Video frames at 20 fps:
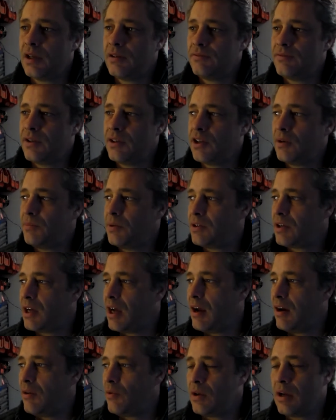And VW
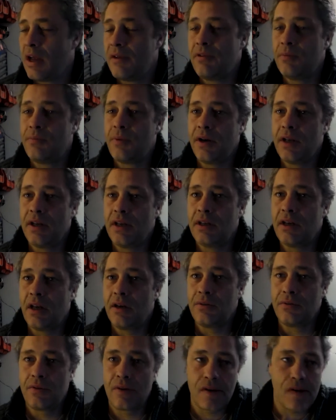Dan, and everybody, you
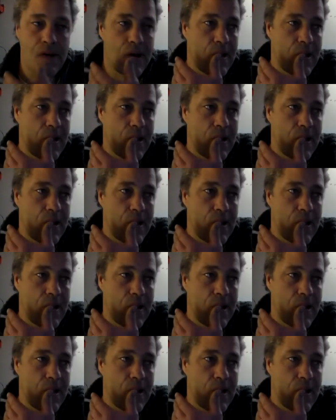know,